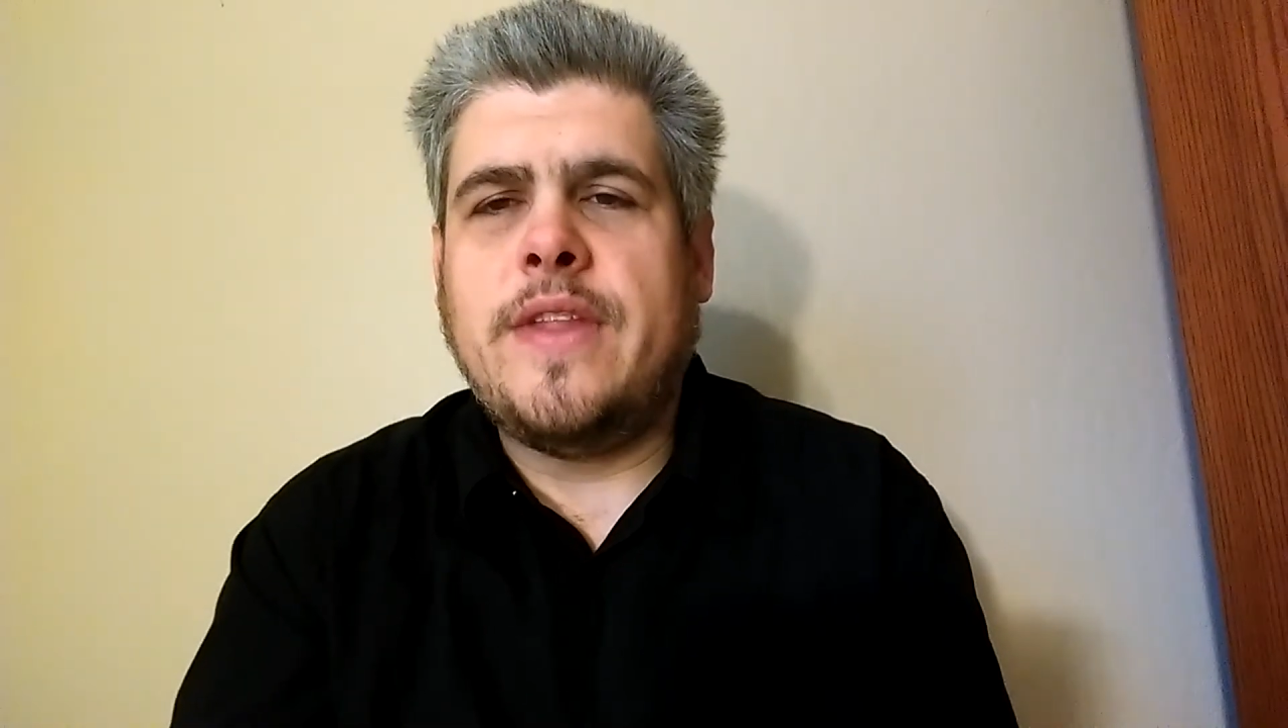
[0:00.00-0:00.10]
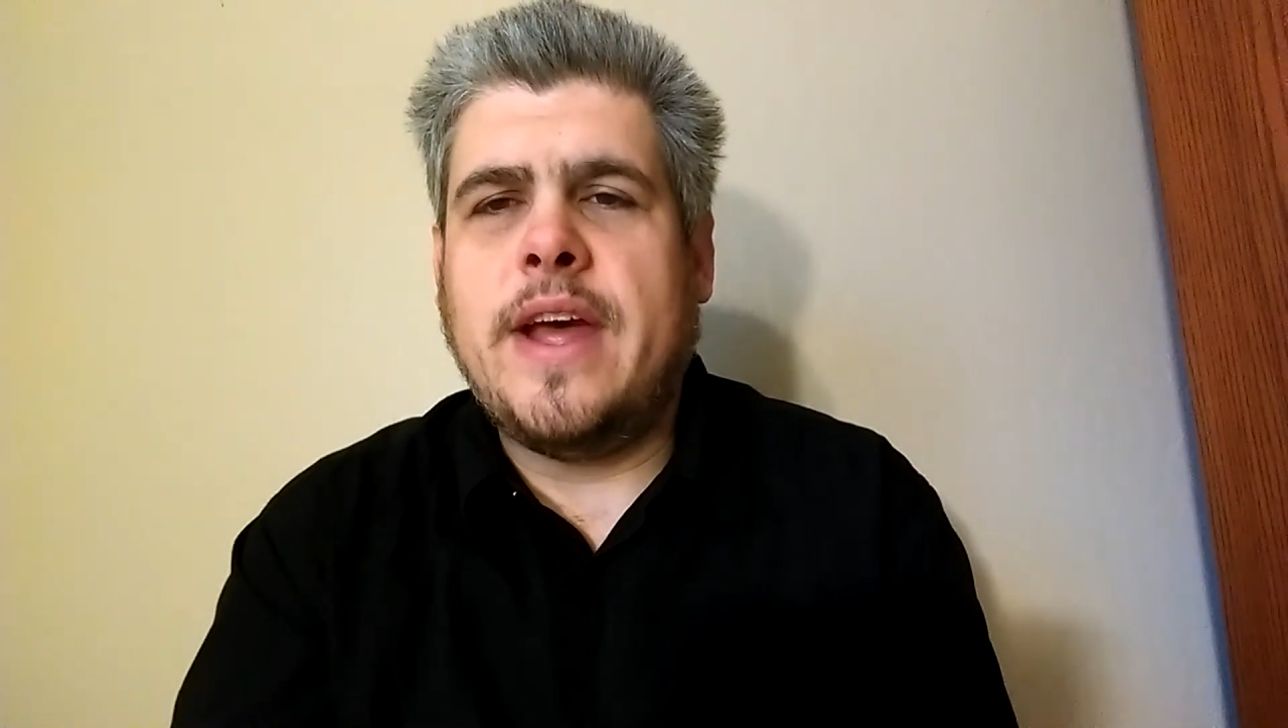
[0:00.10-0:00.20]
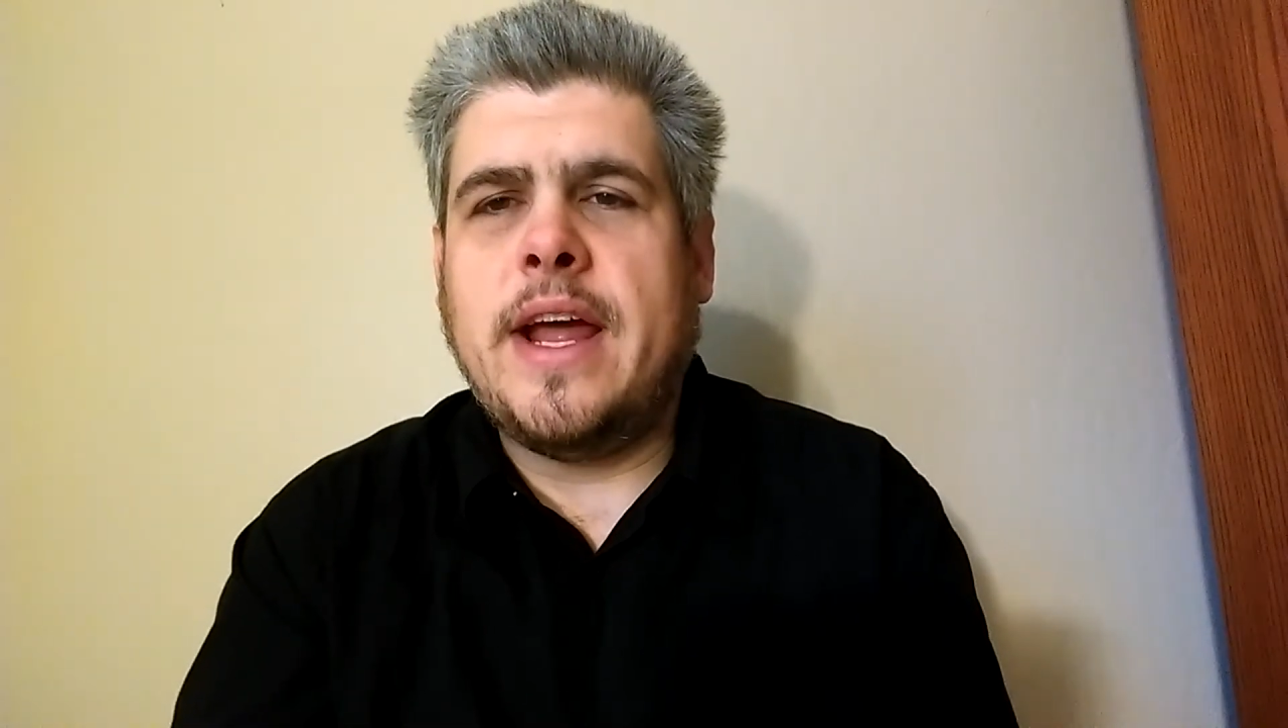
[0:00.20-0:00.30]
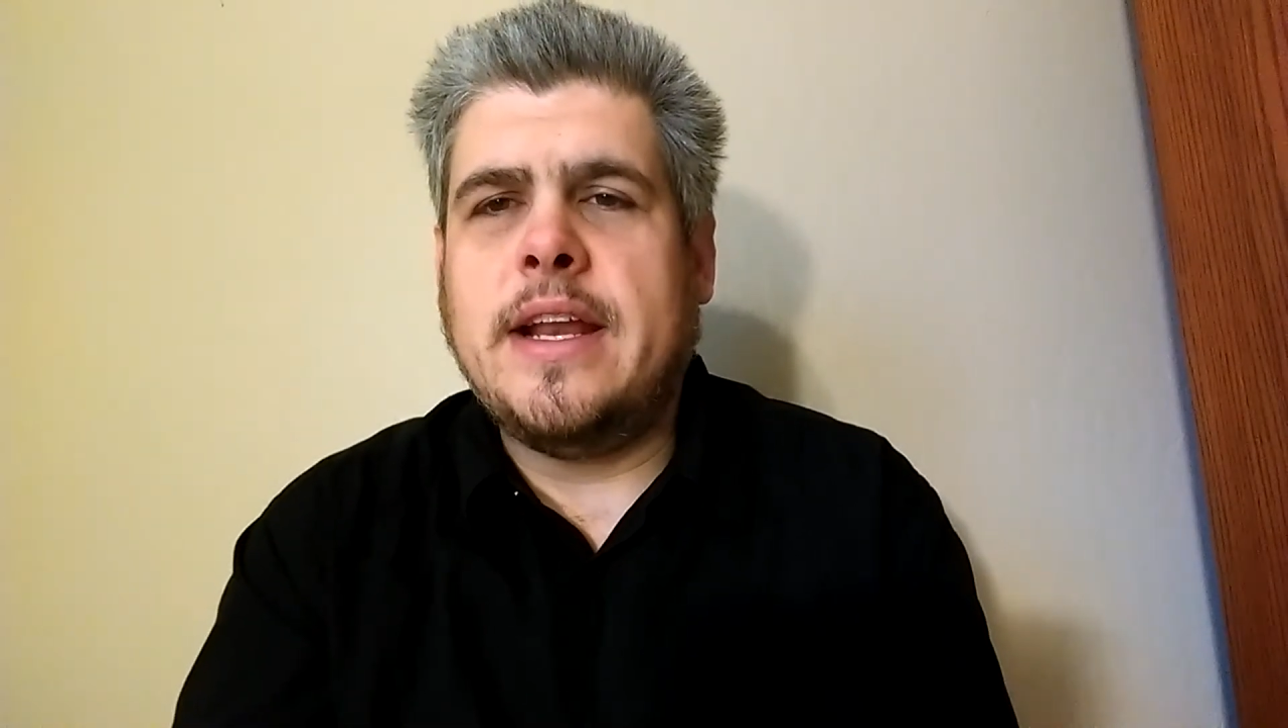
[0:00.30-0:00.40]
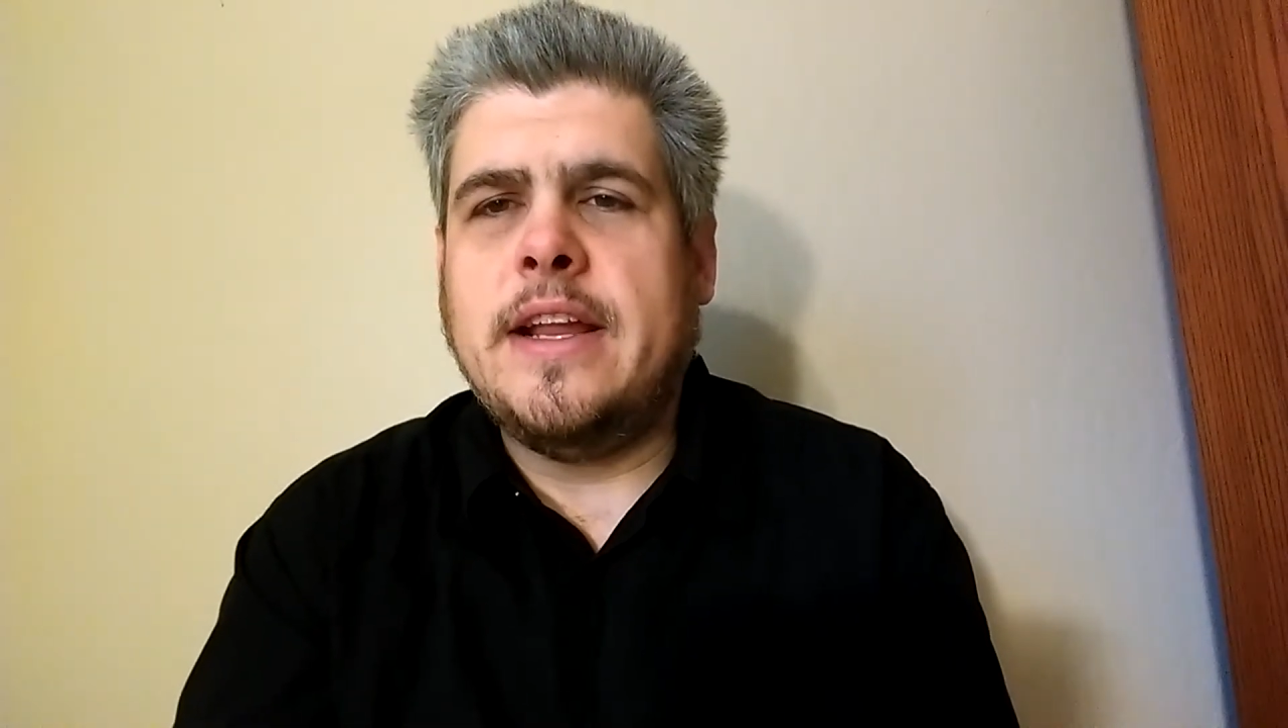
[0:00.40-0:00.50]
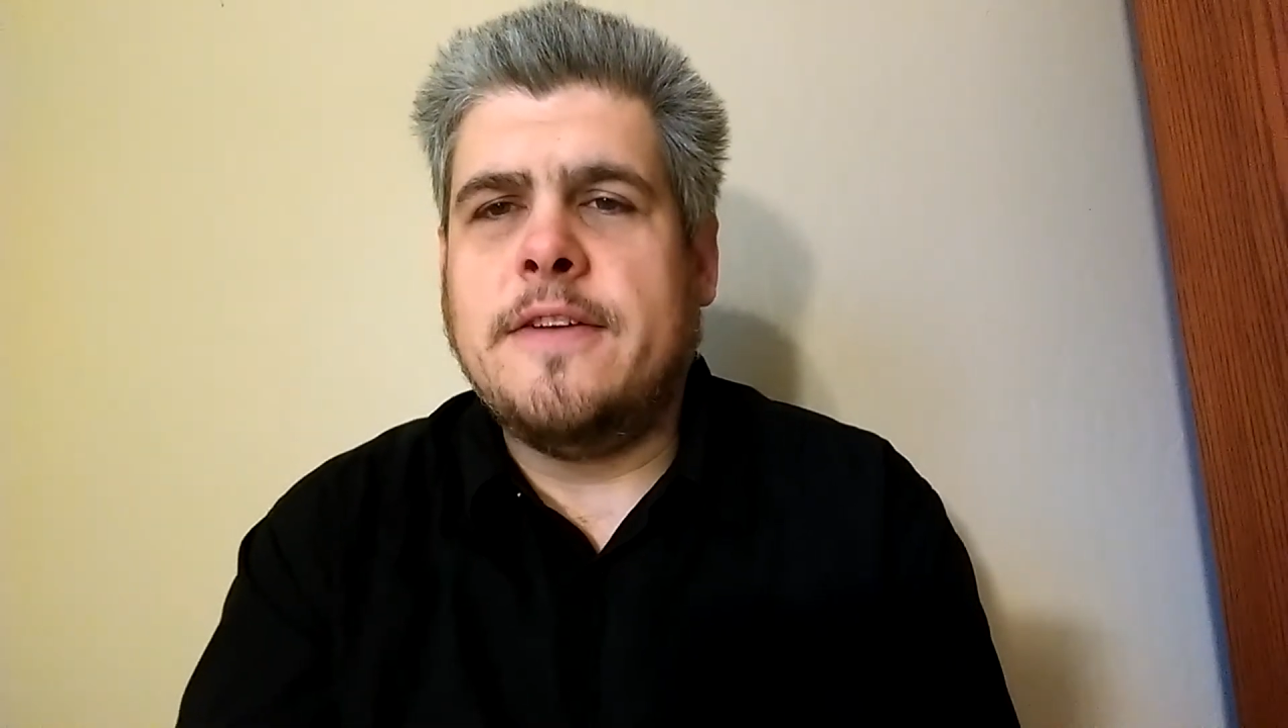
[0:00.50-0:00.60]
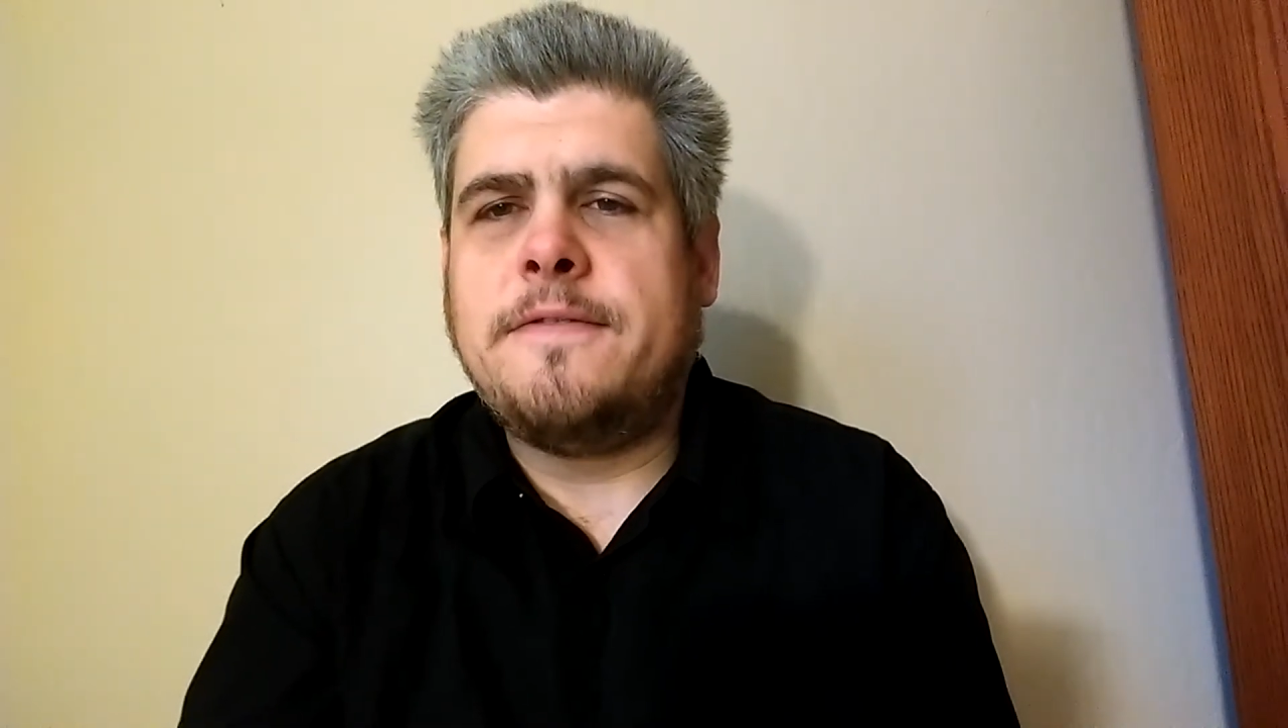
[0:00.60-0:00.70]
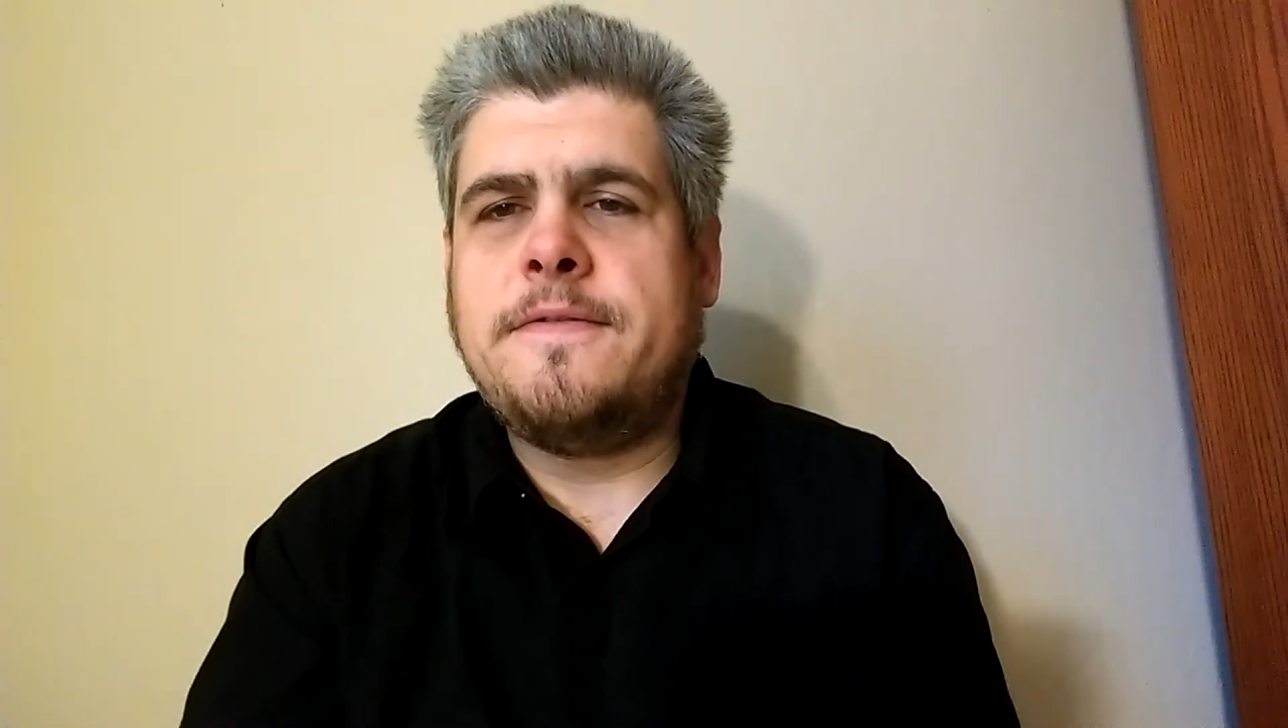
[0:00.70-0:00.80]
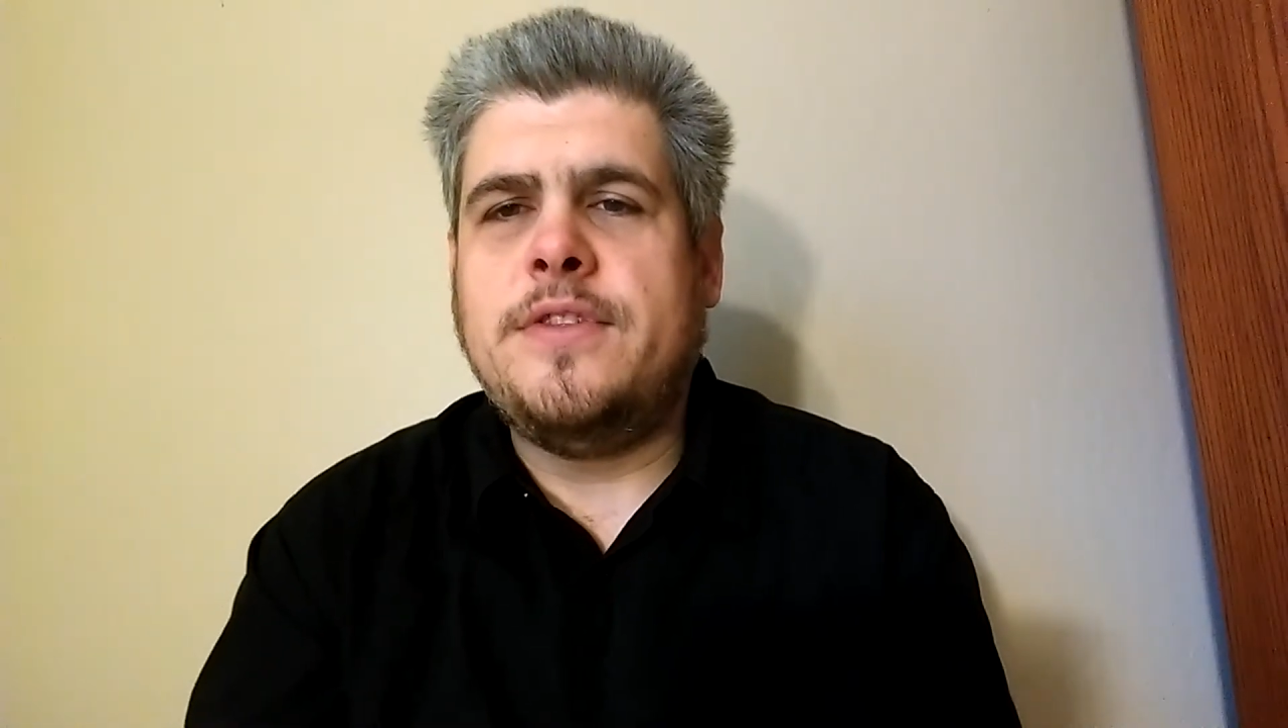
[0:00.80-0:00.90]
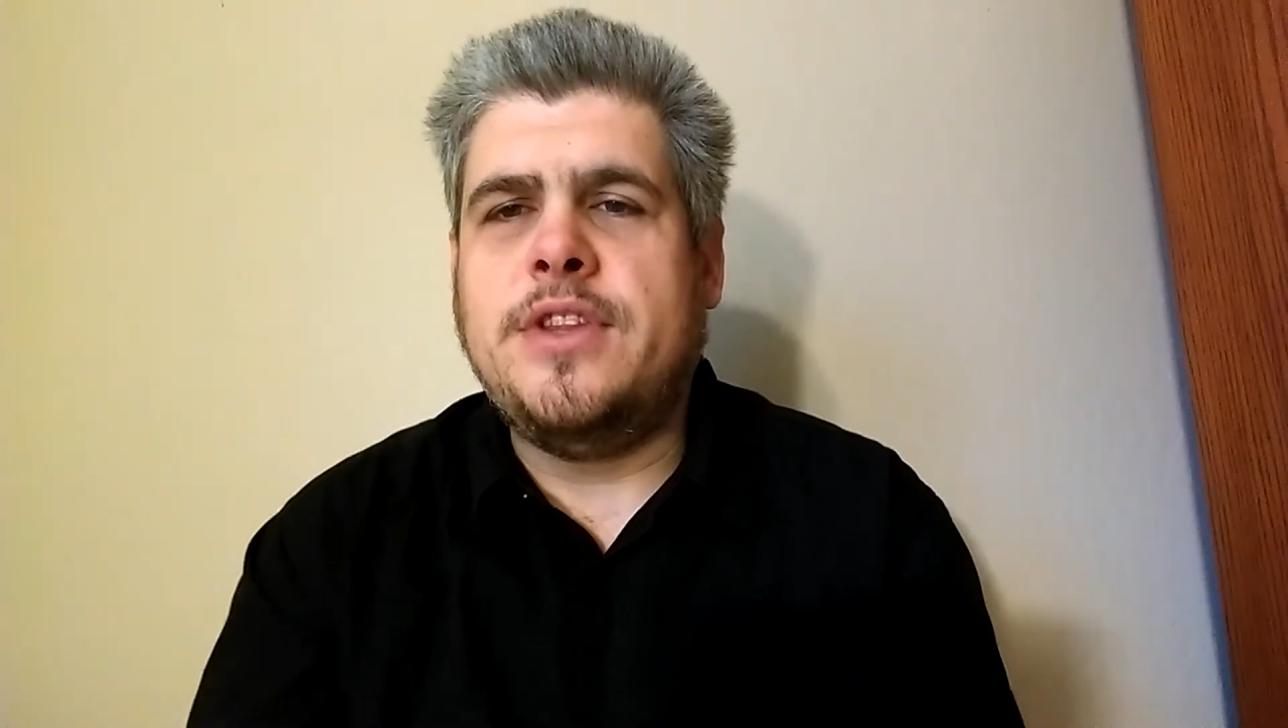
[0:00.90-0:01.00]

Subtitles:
that if